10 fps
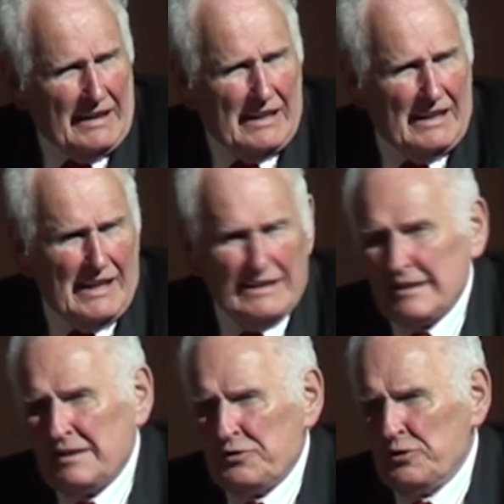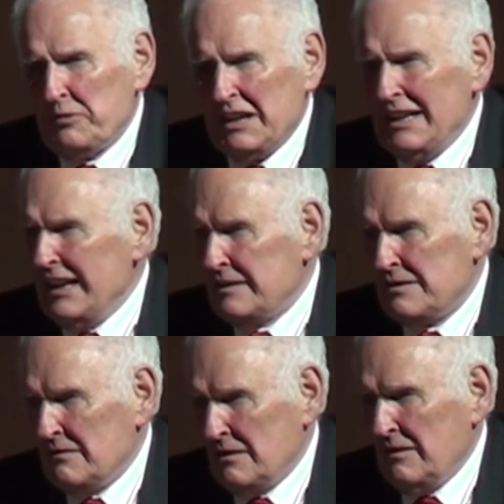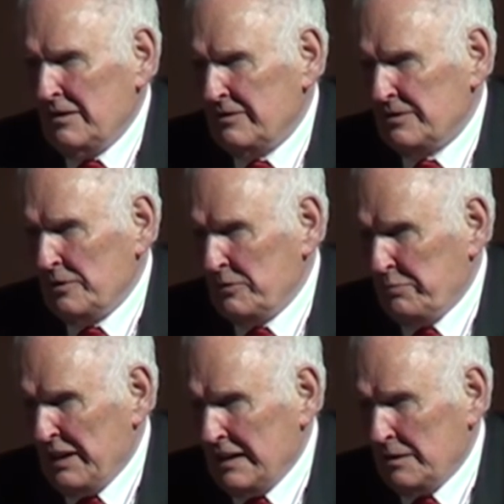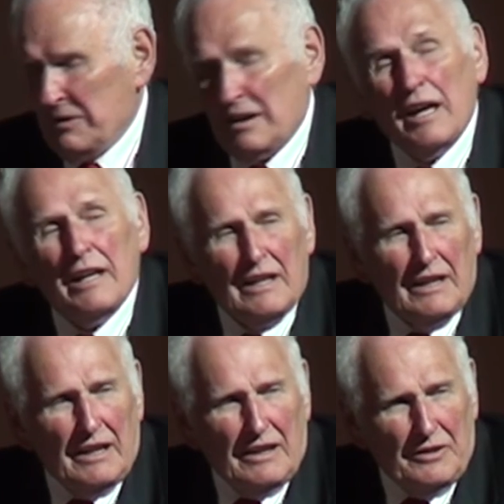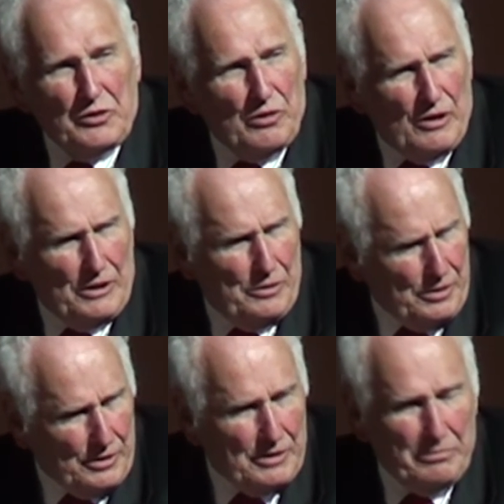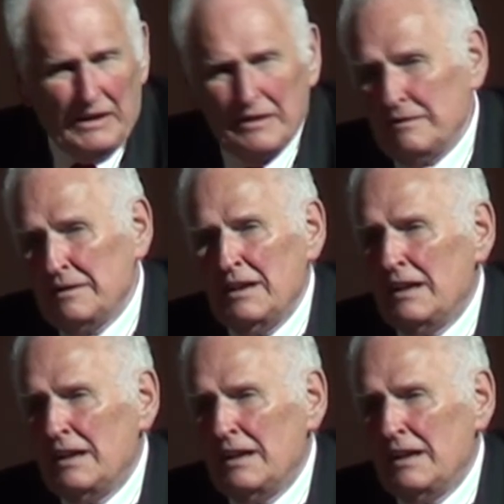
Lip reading: the last German election for German parliament. You all heard about it.